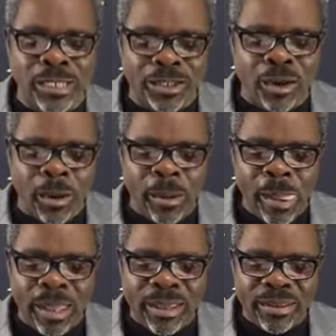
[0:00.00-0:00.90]
You know,
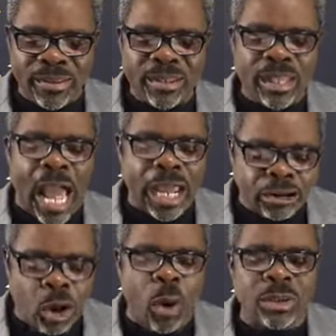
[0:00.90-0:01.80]
I
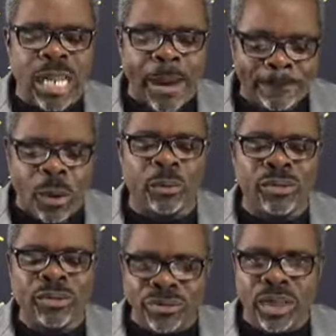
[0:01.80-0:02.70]
called upon
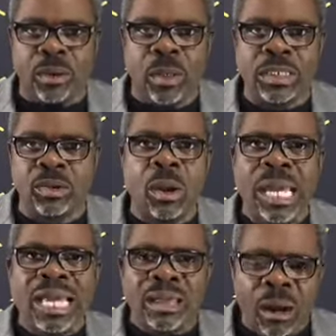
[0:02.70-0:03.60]
the Lord. So
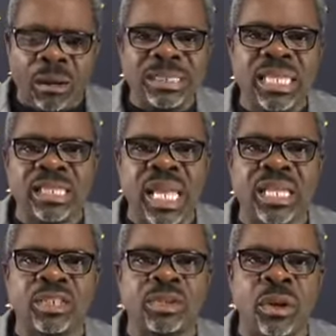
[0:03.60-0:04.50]
all these
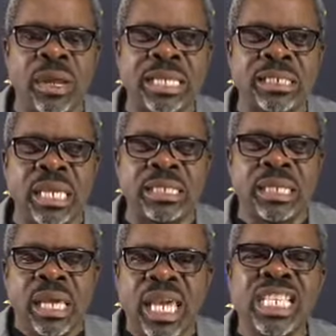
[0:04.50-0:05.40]
things, you know,
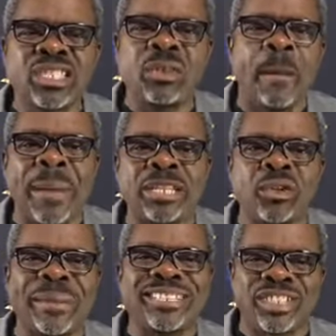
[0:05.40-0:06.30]
it's normal to
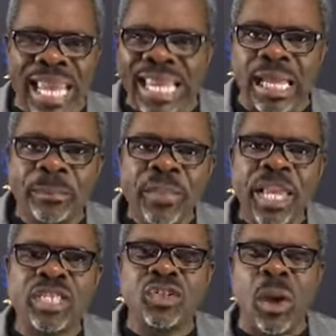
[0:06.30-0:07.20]
be shaken.
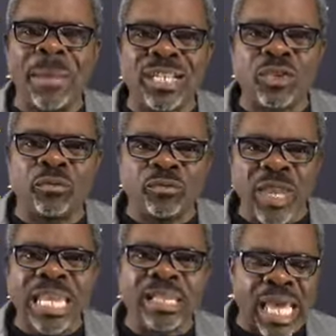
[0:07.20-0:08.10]
It's normal to
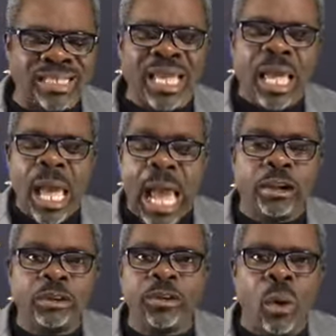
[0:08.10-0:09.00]
feel that I
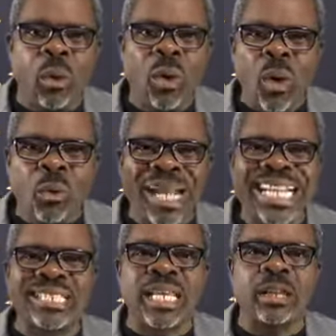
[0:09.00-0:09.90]
don't know what
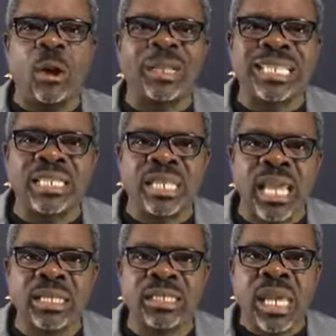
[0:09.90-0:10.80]
exactly all these
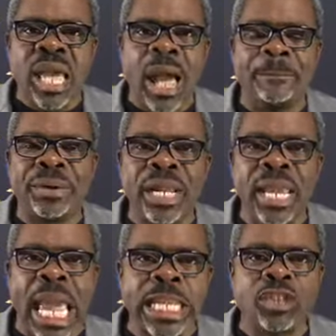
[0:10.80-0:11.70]
things are
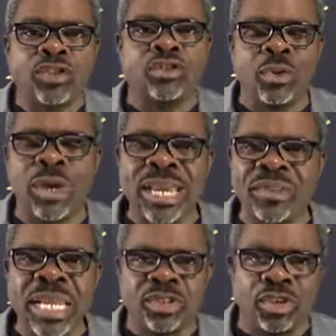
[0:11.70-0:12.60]
bringing. And it's true,
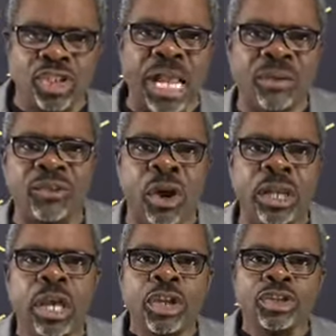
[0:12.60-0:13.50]
even as a child of God,
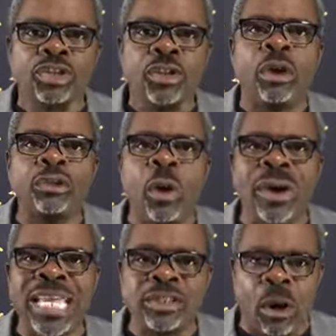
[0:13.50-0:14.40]
you don't know
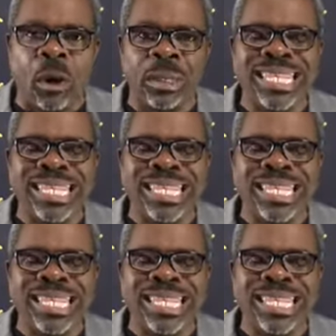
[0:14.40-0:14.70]
it all.